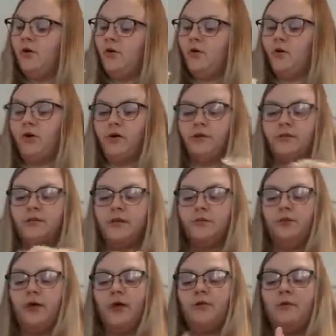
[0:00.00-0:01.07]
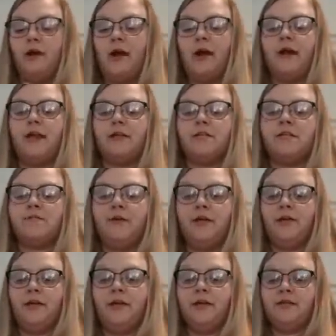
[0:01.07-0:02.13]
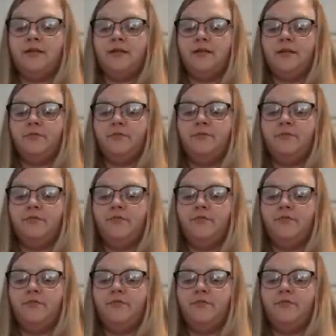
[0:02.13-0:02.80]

or somewhere where I can experience some,